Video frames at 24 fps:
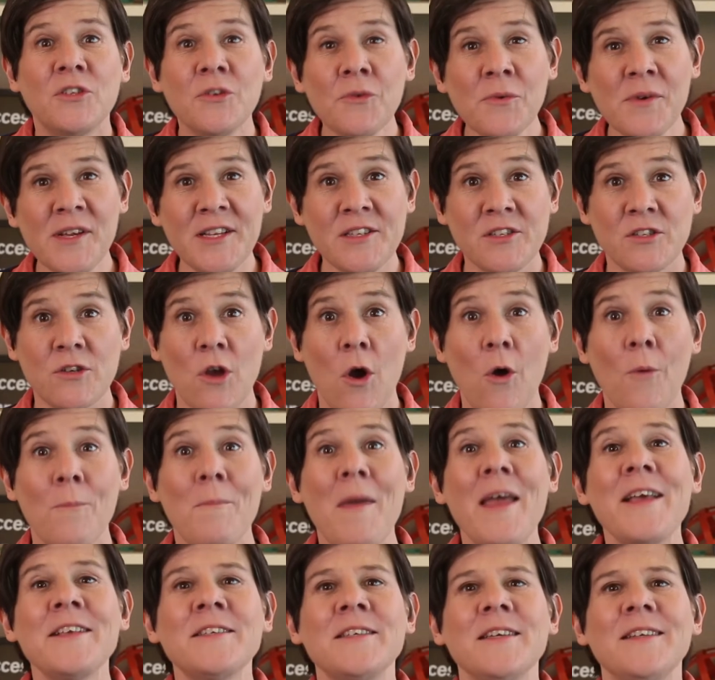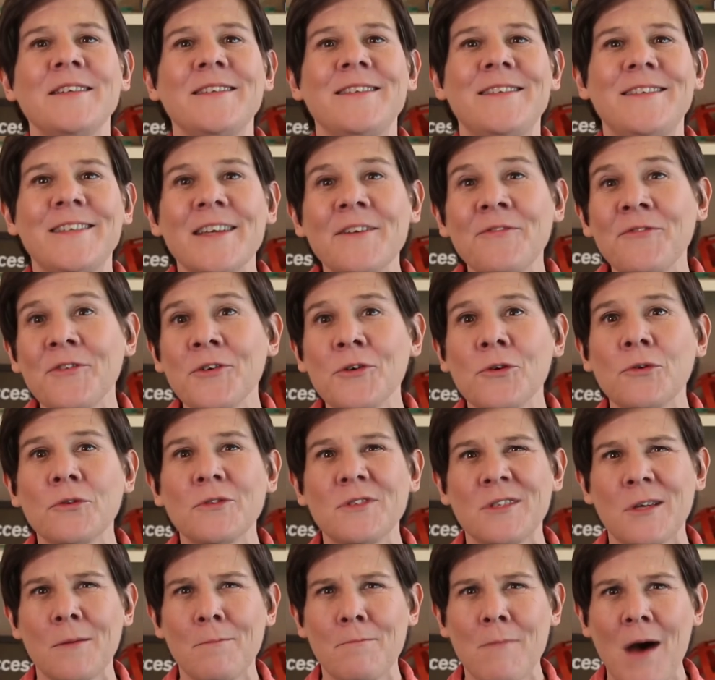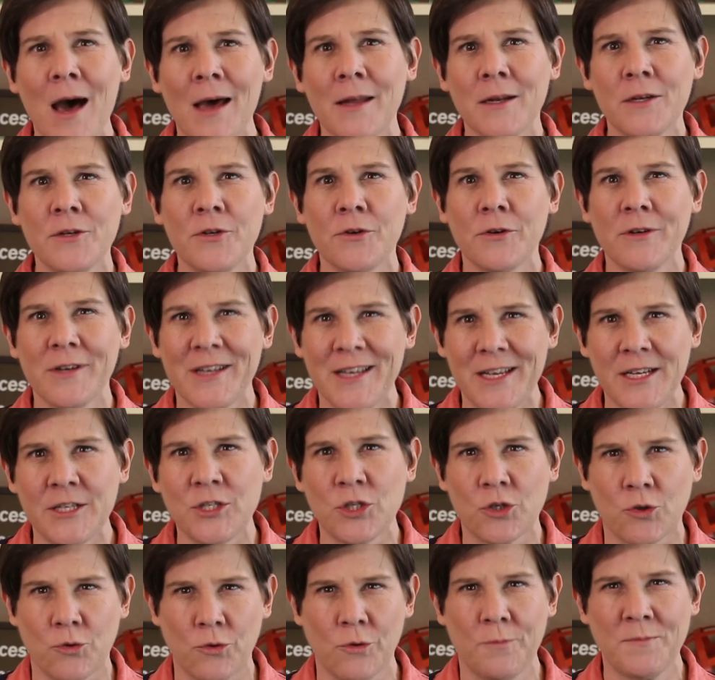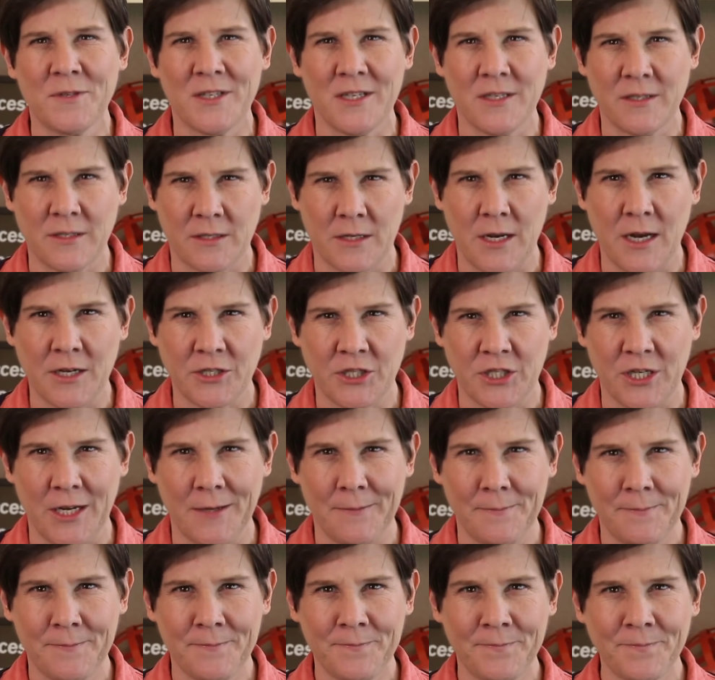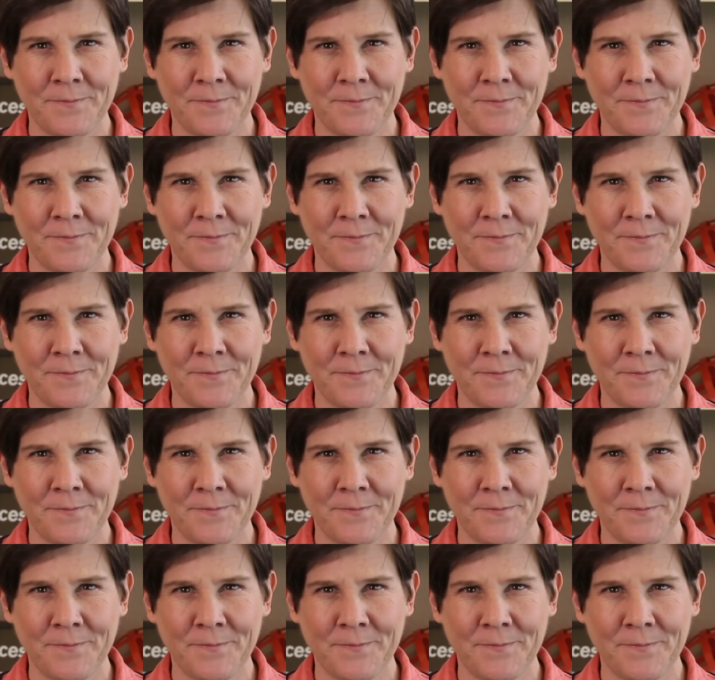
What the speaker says: doing so makes it difficult to monitor each group's discussion.